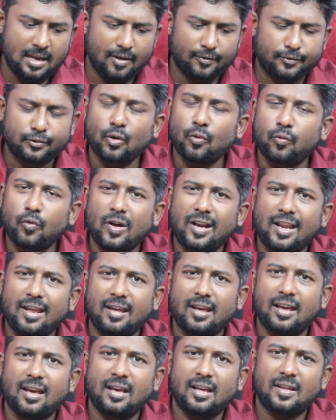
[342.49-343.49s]
Now, so far,
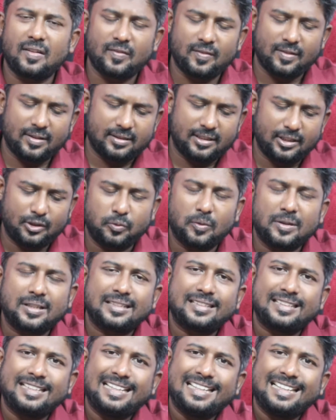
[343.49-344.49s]
these
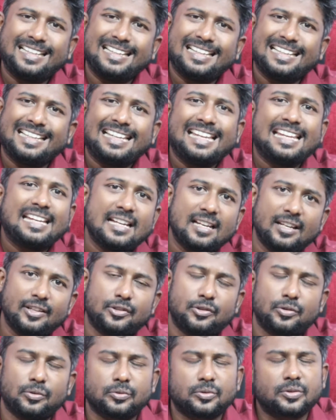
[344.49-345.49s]
were the legal
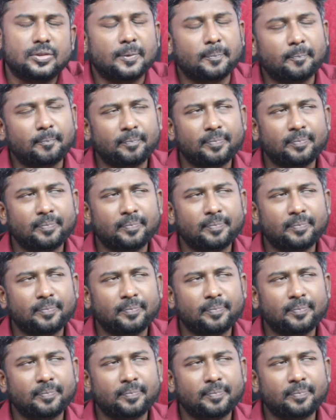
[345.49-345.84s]
issues.